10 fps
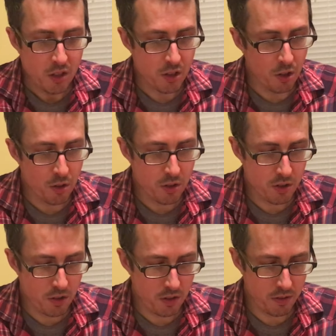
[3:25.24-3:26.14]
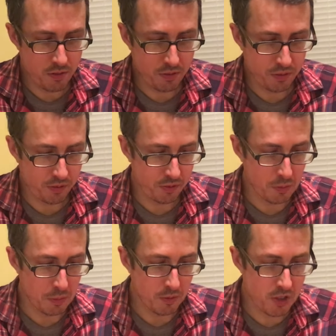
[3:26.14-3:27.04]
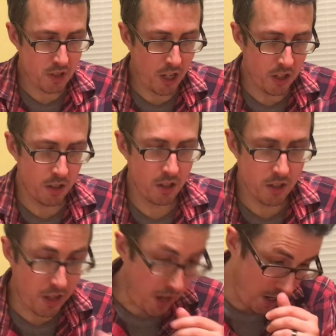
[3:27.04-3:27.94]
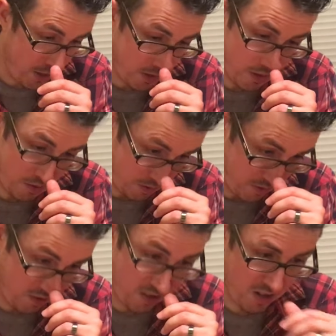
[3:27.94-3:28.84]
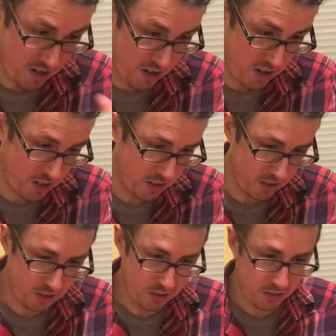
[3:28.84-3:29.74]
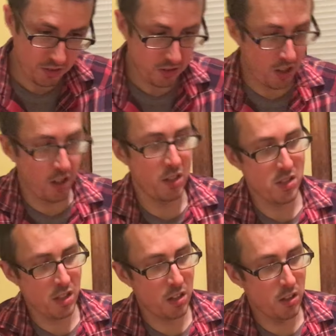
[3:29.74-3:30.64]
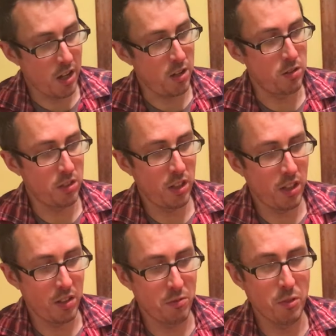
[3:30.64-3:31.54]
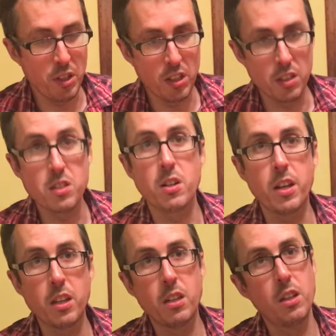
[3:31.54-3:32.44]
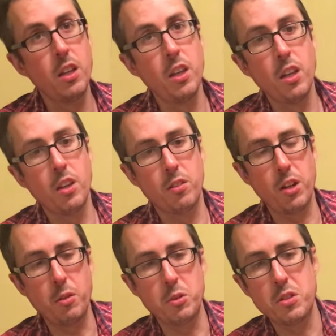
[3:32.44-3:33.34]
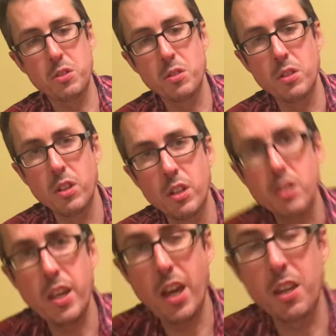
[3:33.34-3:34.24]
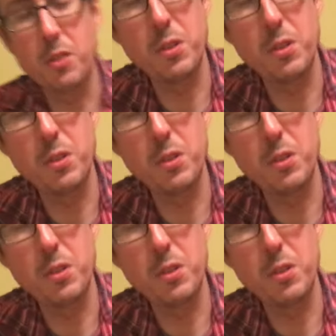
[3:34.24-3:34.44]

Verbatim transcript: So her sort of standard attacks are uh, single out and flanking strike, right? Which are an attack